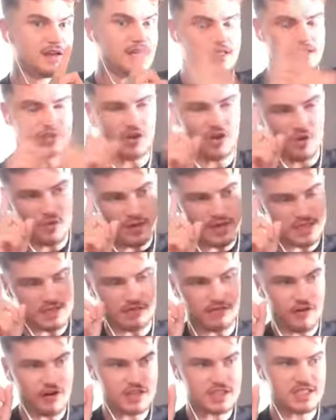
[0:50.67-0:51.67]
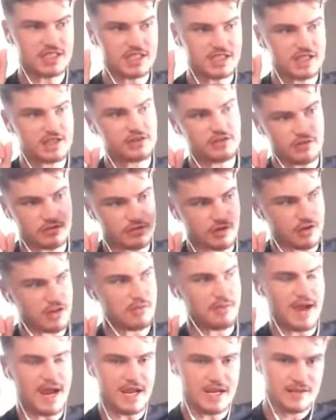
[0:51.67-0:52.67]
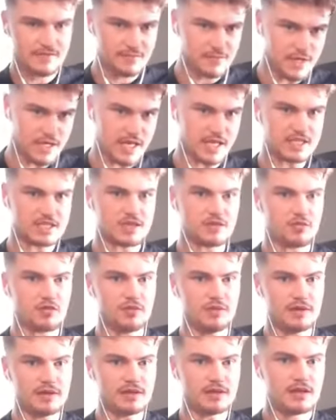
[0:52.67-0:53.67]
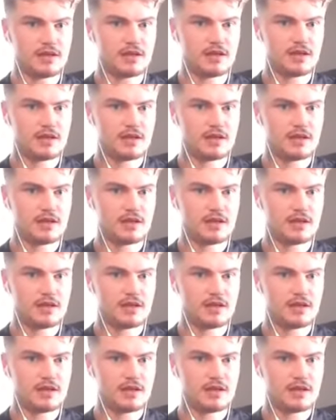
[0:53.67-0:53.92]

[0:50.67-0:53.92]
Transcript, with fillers: It's always the first thing you do, turn the men against the women.